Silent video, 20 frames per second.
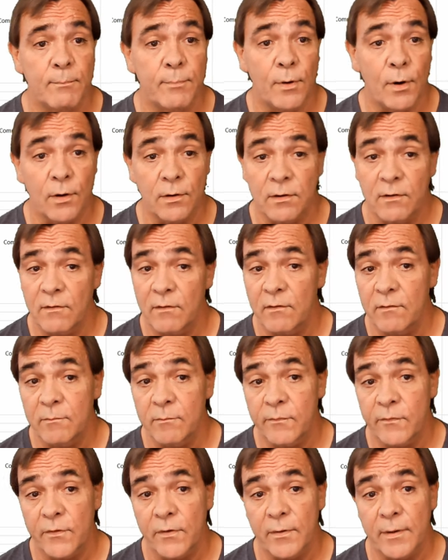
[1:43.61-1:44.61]
You can
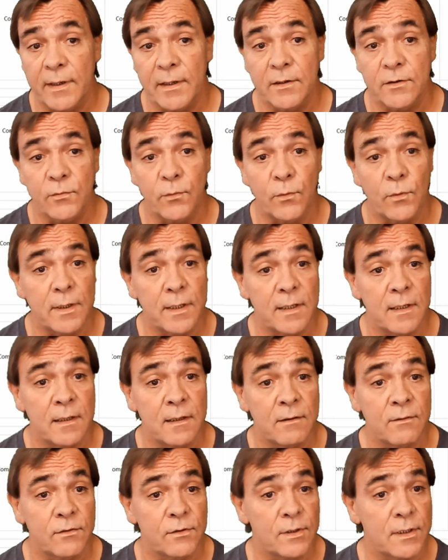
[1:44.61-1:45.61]
get both of them
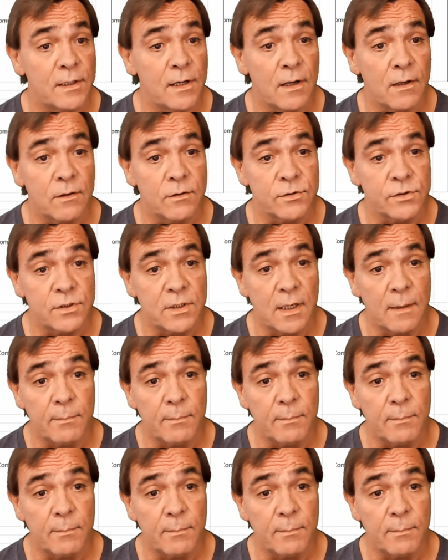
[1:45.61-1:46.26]
for around $20,